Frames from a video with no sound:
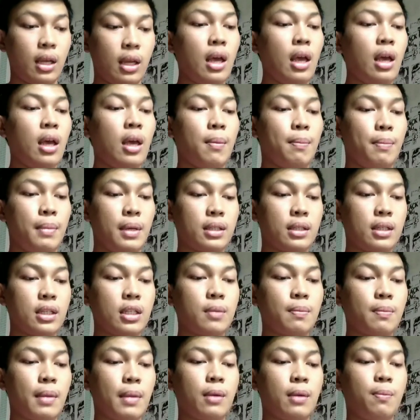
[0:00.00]

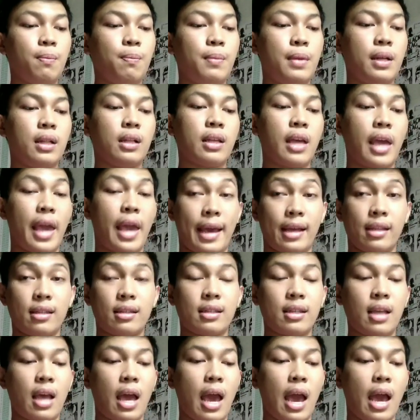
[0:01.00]
Businessman Bill Gates
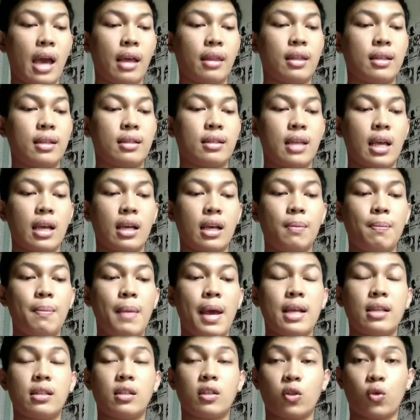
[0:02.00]
had the second
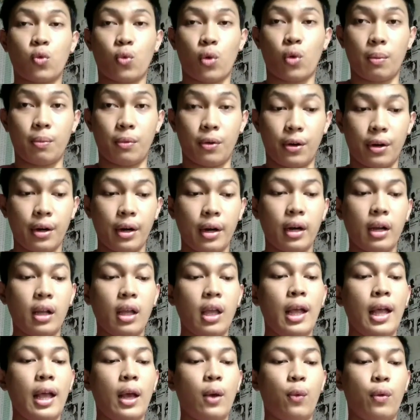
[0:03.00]
best grammar
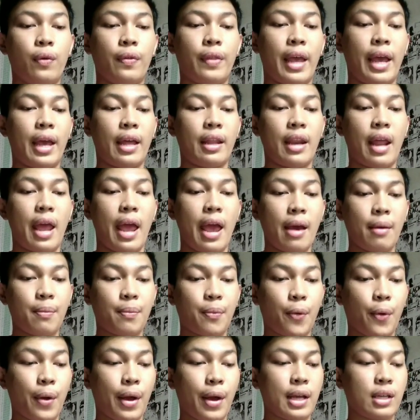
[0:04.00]
with an
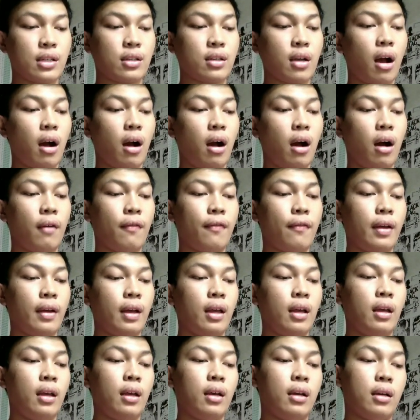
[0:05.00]
average of
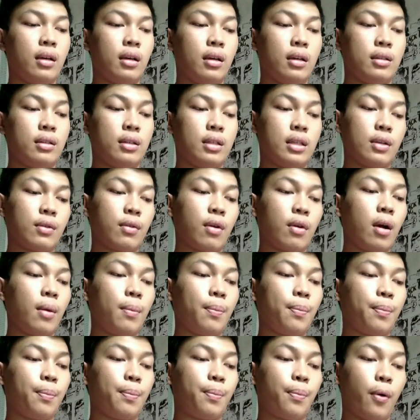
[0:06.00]

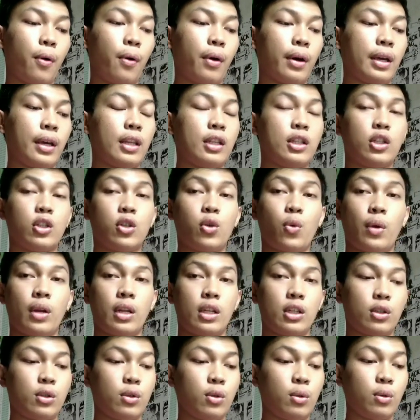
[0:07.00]

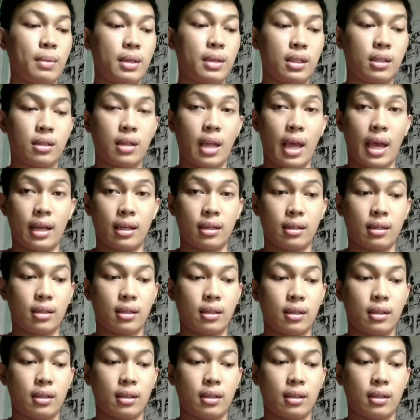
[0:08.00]
0.22 mistakes.